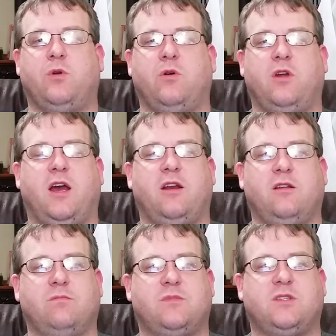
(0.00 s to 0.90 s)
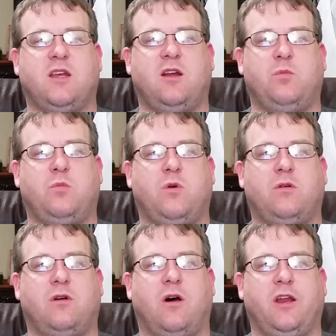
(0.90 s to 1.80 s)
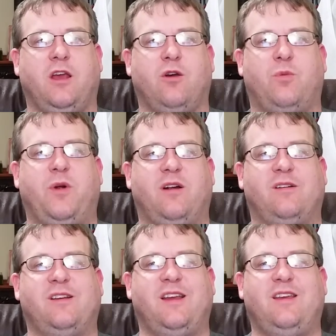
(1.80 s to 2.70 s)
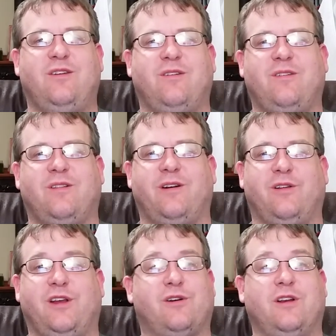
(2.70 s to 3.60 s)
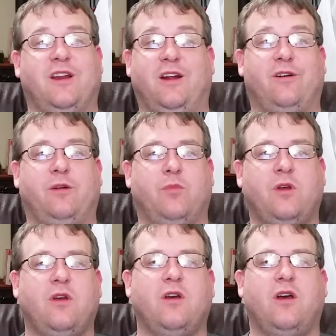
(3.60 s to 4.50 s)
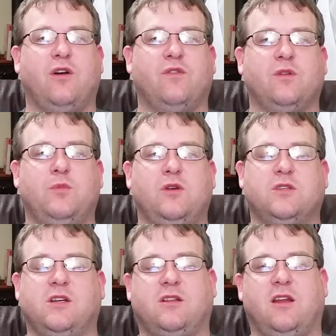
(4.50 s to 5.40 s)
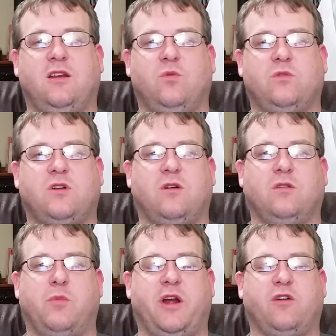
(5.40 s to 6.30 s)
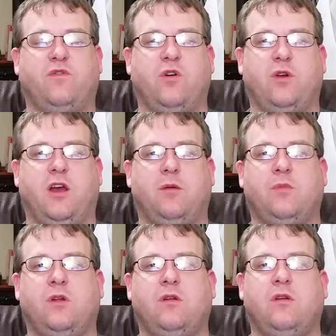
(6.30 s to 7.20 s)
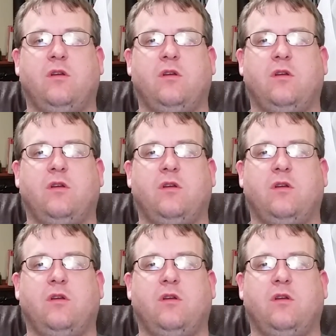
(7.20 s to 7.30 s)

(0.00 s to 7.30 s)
people don't know how to set up audio. Apparently, you literally couldn't hear him over the music. They didn't turn the microphone up.